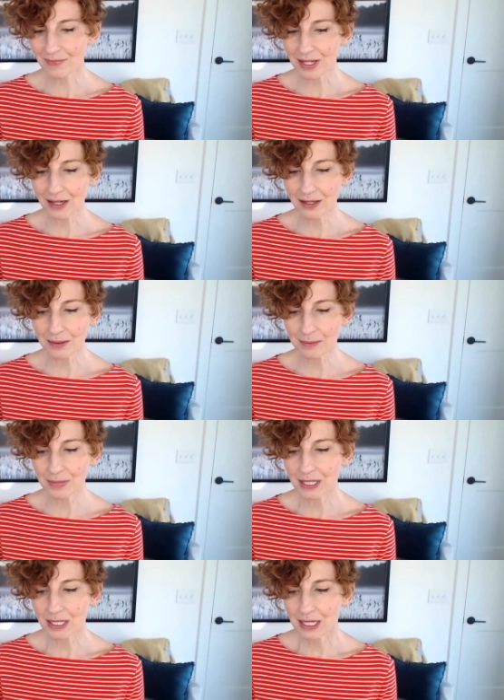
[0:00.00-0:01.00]
Um,
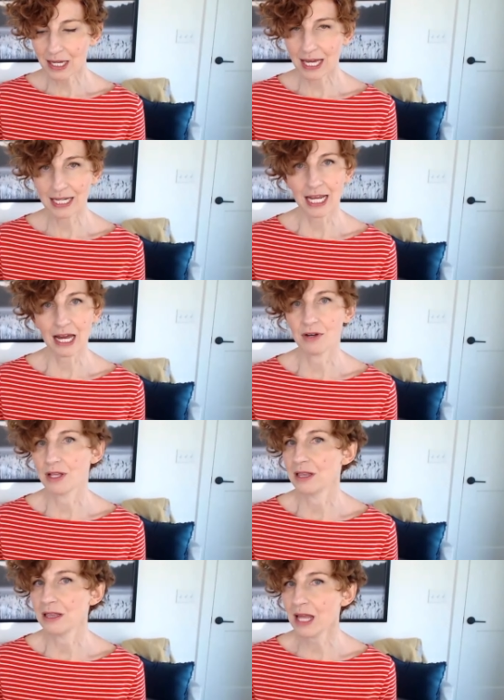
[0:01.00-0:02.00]
and I have a
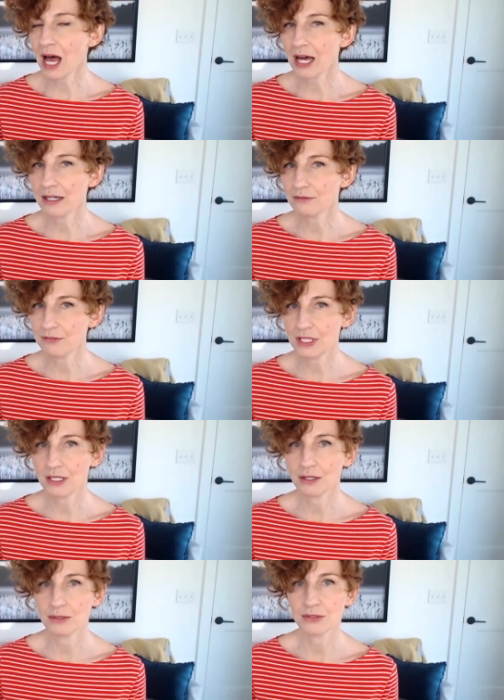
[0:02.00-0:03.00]
lot of
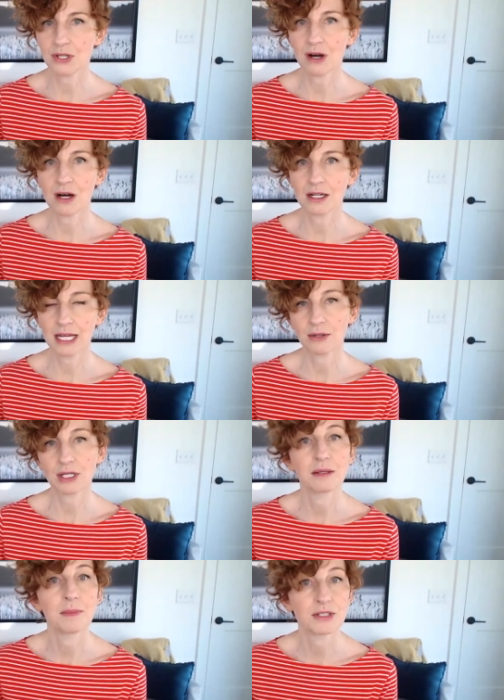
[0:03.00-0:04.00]
videos on how to
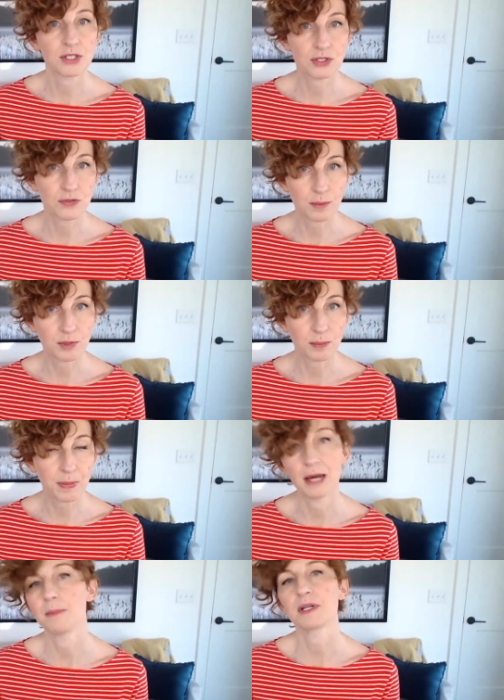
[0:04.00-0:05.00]
get a message from your
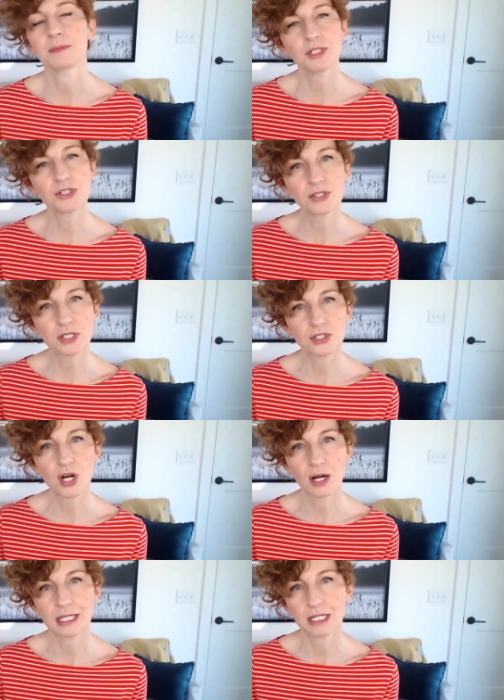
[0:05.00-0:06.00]
pet. But I'm just going to
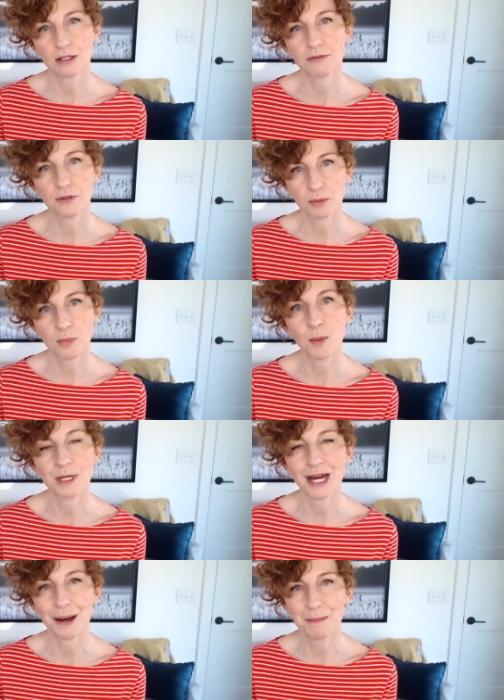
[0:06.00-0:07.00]
talk here for a
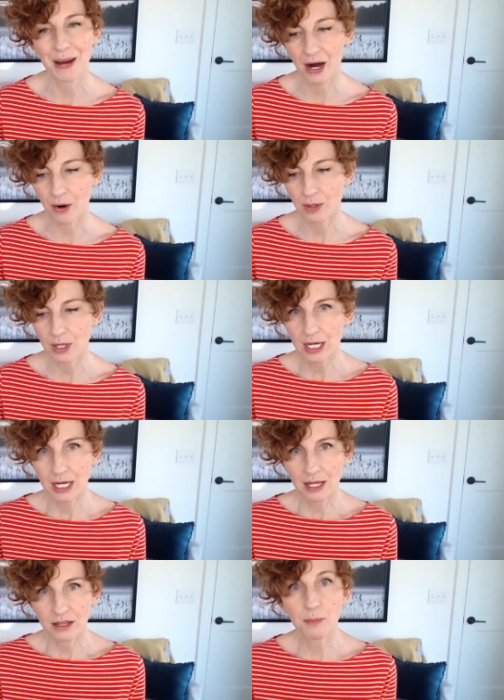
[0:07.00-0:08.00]
moment about
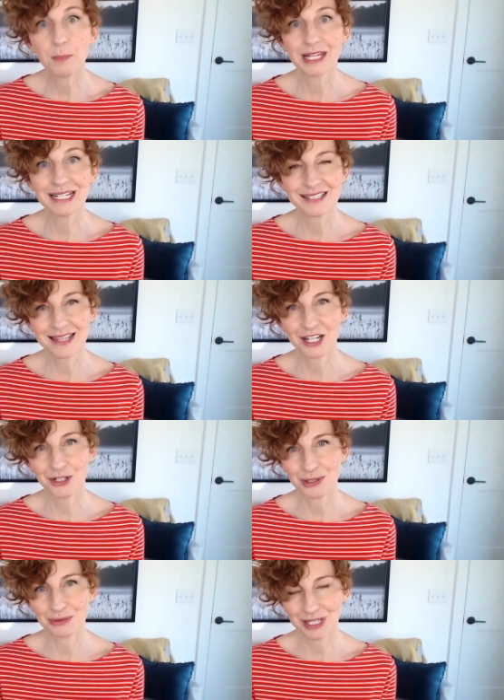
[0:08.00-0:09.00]
the place that
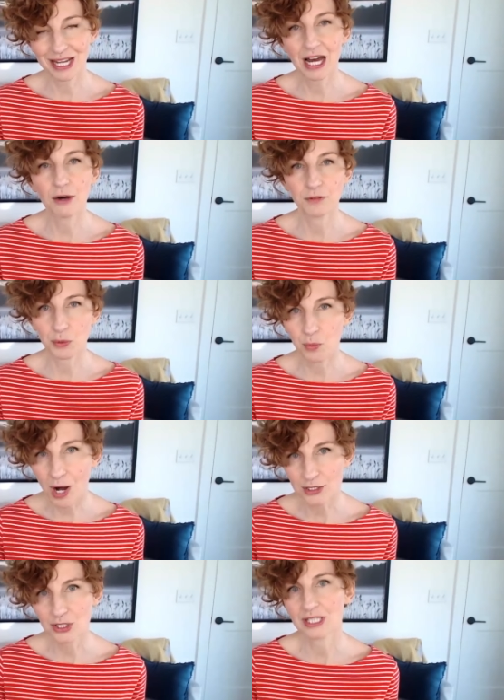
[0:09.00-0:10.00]
you're in right now. If you're
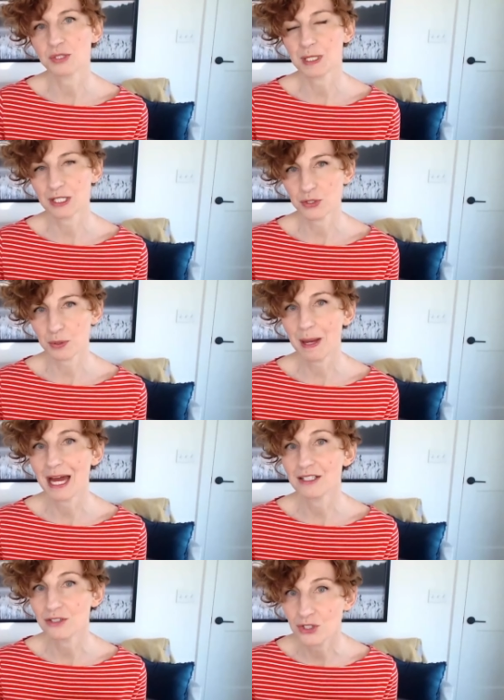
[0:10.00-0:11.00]
watching this because your
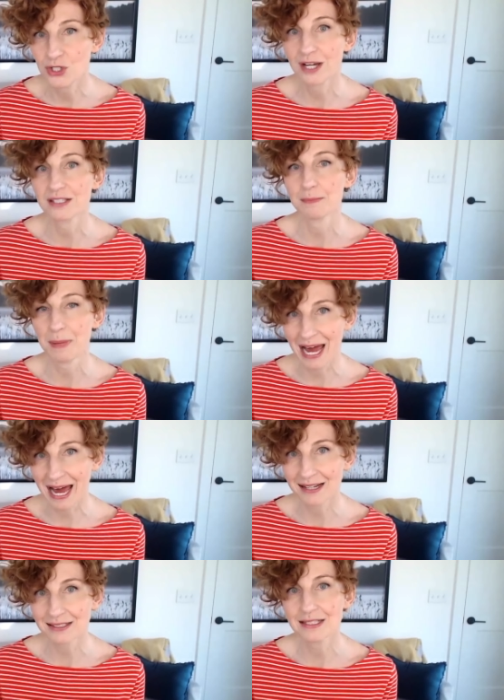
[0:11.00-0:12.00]
pet just
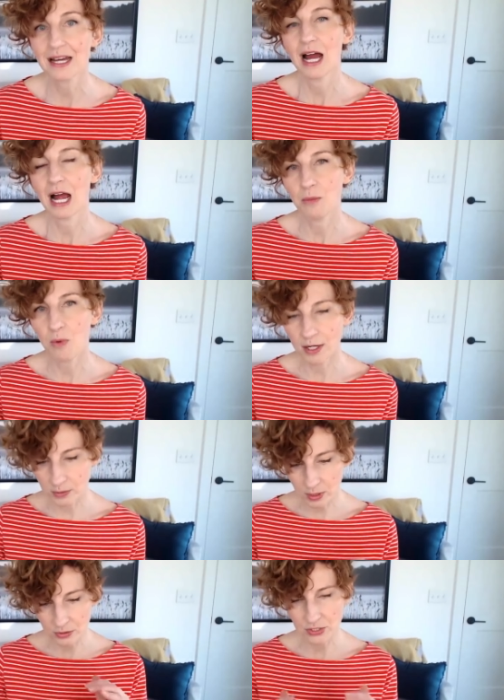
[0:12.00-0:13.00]
passed, I want you
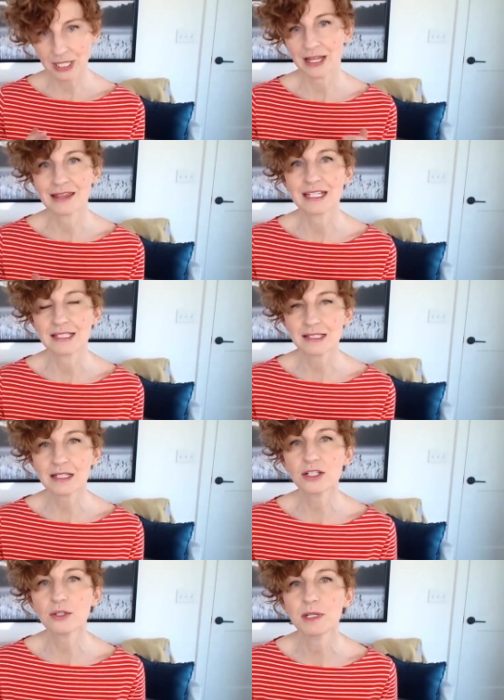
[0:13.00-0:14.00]
to understand that this is a
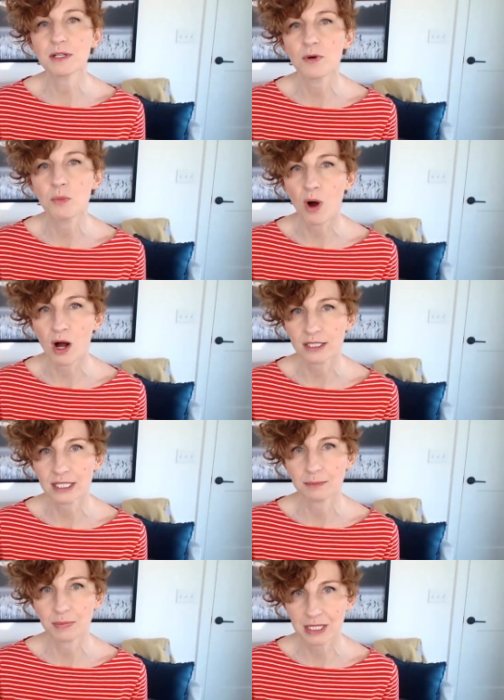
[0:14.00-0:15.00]
little bit of a
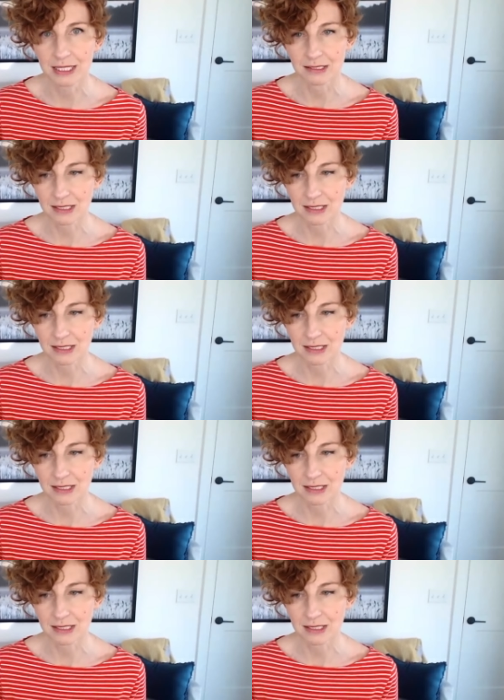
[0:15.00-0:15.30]
wonky place.